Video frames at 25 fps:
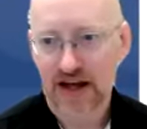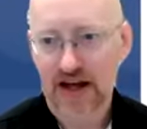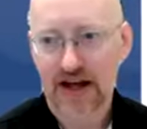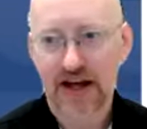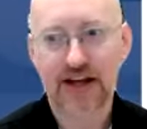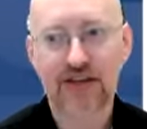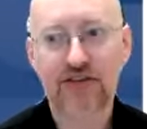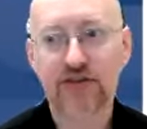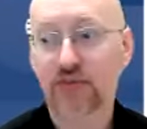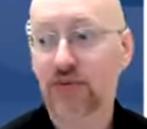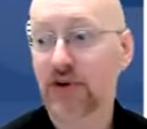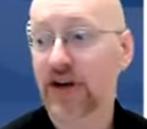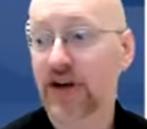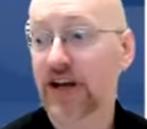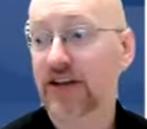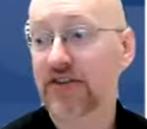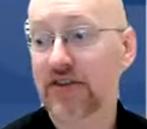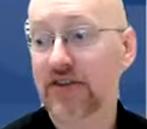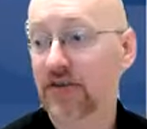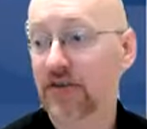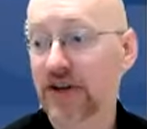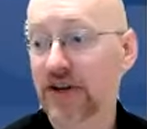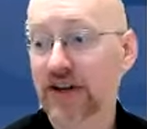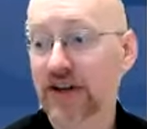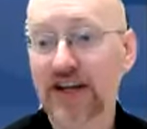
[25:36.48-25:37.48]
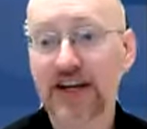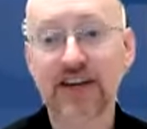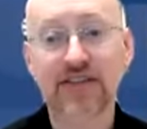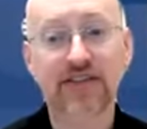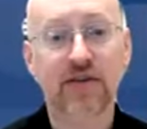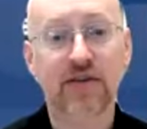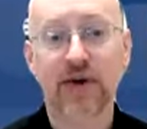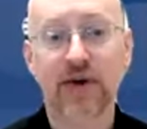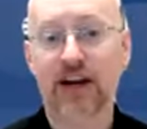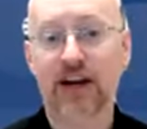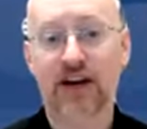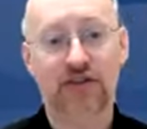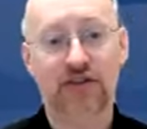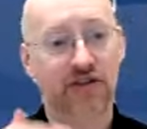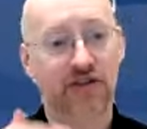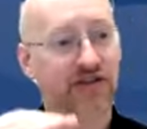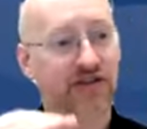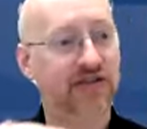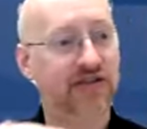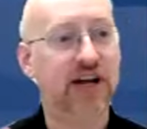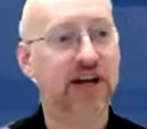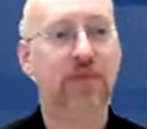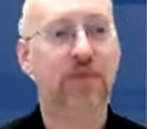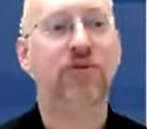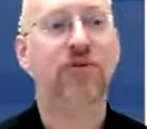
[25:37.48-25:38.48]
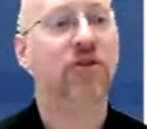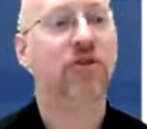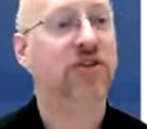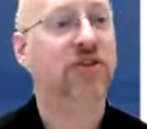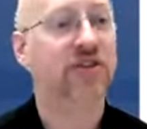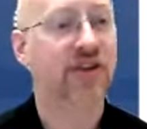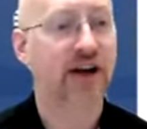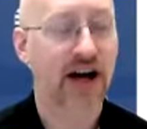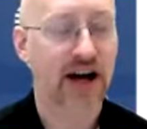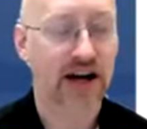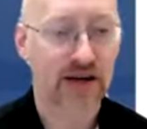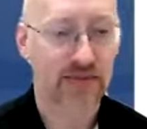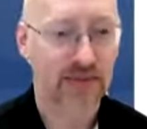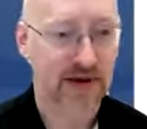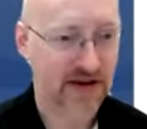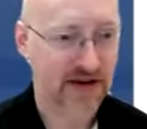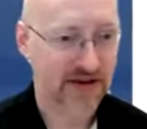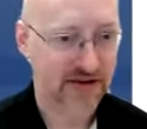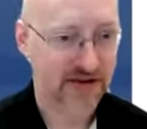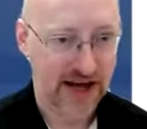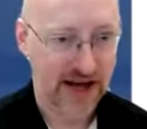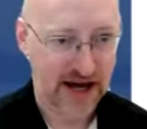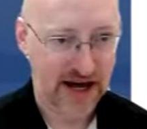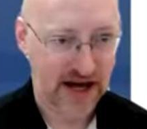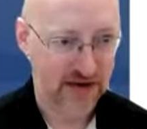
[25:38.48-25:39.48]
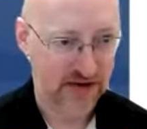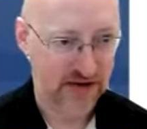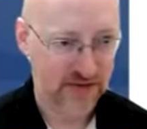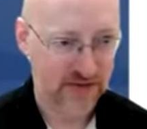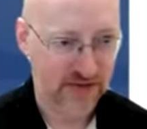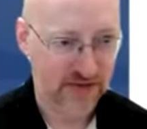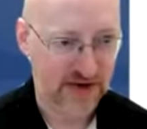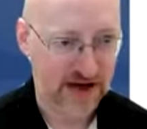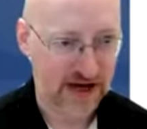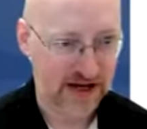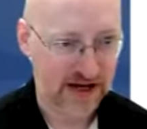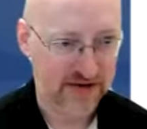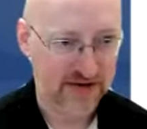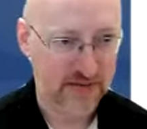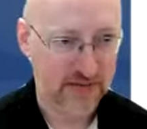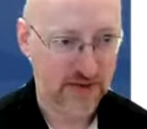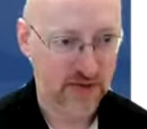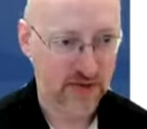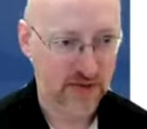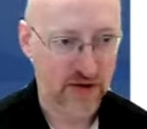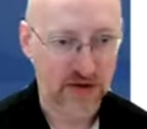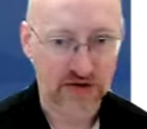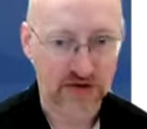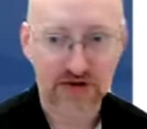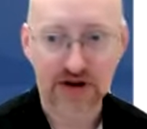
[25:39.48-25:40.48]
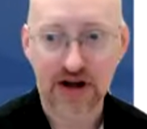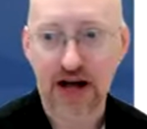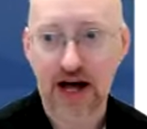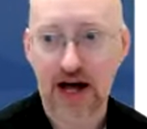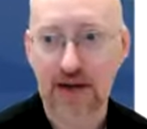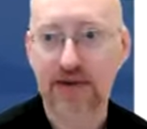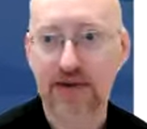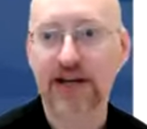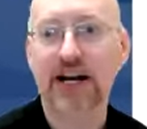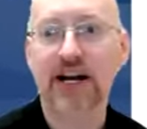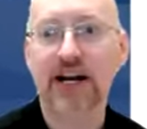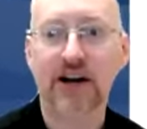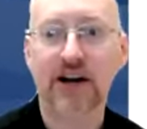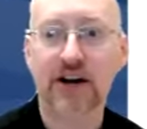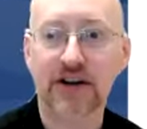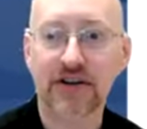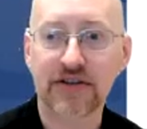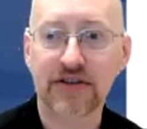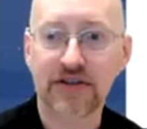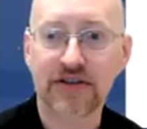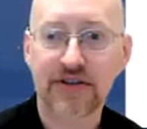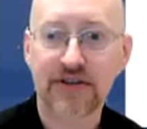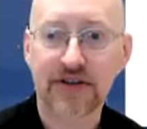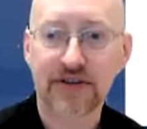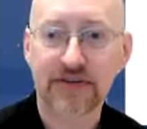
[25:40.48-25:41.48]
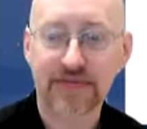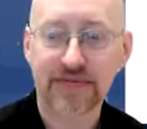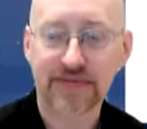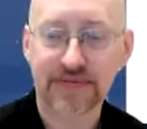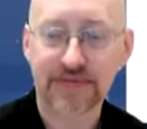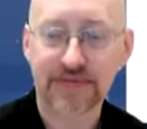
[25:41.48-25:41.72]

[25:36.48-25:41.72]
It's a really easy way to just step through the document and find some of the most common errors.